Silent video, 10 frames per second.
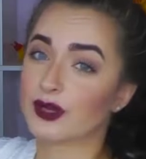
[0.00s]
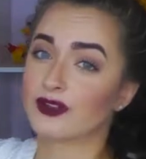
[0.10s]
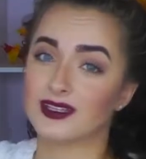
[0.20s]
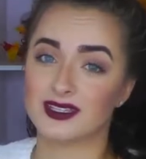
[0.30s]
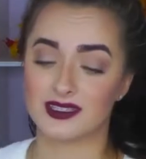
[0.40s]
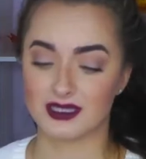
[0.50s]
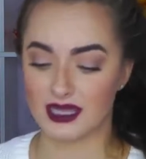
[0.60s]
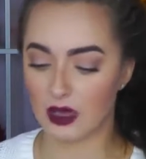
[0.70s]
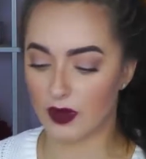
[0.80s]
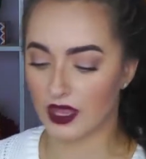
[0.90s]
Butter London's
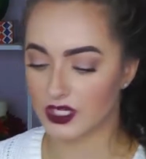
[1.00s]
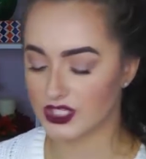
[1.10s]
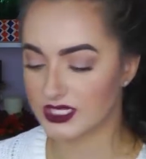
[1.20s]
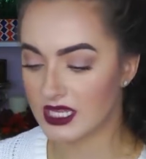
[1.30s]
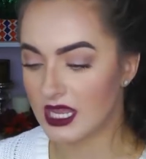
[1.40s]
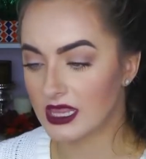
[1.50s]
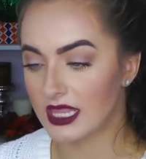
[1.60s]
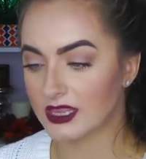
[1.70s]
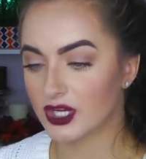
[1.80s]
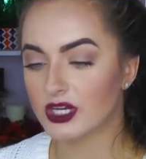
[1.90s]
nail polishes.
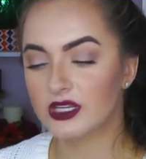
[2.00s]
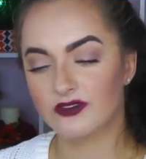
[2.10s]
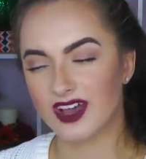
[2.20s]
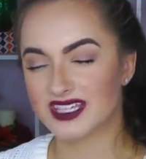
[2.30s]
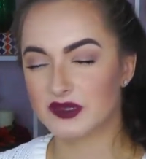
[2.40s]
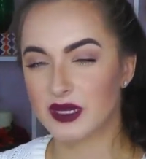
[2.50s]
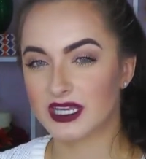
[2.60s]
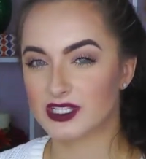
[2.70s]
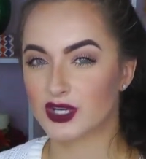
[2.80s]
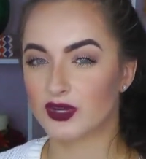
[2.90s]
Like, they're an investment
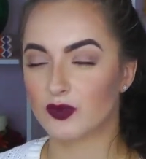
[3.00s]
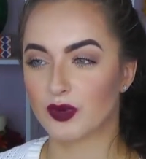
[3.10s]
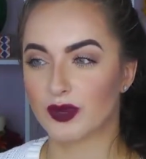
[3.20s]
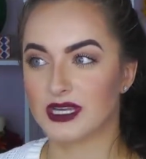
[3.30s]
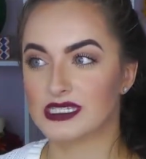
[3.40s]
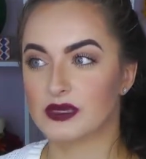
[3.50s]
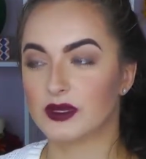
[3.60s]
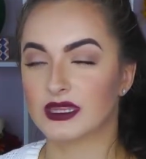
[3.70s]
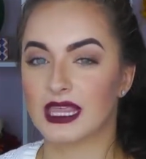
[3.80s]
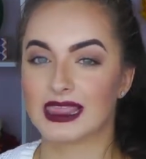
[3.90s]
because they're a little more pricey,
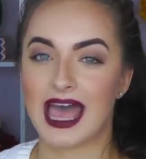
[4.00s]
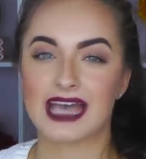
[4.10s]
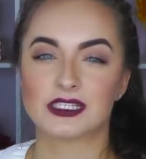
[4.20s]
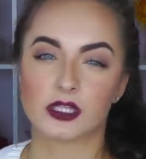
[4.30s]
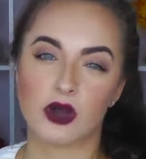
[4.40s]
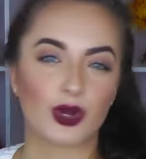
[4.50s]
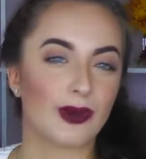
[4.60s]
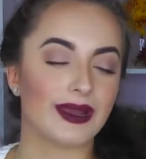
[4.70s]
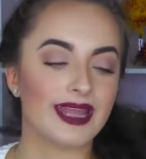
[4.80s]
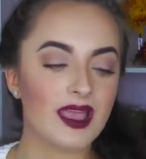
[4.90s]
but they last longer
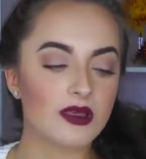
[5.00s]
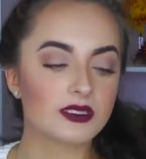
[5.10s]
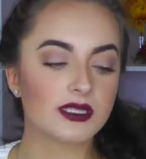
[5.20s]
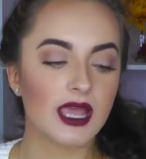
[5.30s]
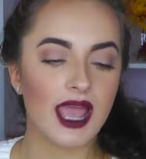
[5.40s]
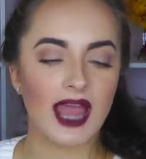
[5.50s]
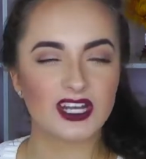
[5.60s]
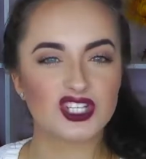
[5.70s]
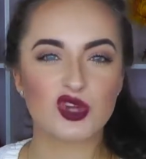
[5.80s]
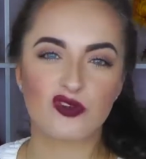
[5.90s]
on my nails. And
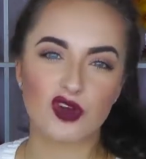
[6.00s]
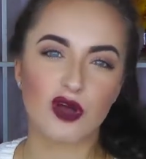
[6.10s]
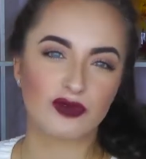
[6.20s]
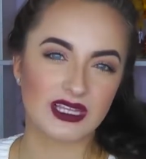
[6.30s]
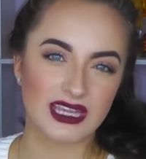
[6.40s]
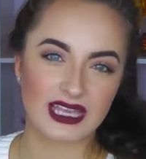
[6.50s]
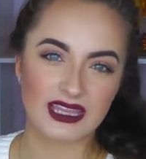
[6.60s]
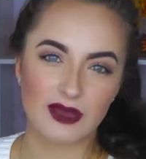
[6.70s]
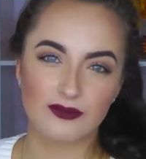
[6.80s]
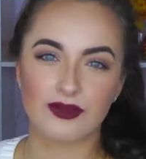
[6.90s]
I just overall really like
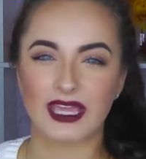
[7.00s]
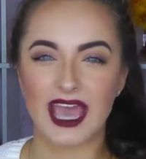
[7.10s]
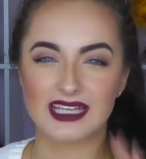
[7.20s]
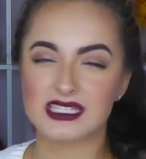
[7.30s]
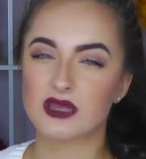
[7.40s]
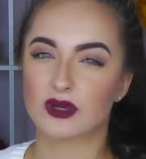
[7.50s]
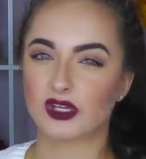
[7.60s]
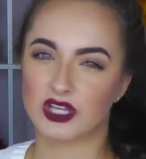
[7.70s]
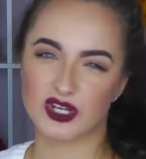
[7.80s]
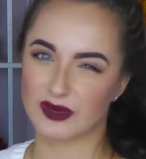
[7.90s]
them. Like, Essie and
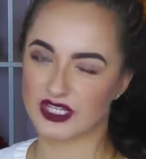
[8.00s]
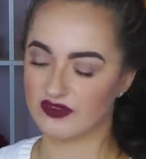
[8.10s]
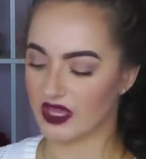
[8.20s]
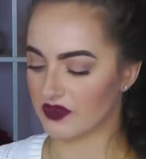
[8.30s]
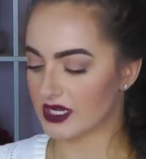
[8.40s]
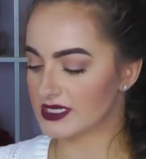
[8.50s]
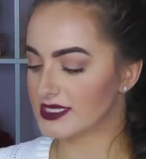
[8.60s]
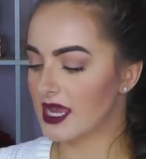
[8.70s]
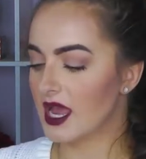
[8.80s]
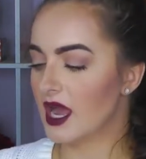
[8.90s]
Butter London are my 2 favorites.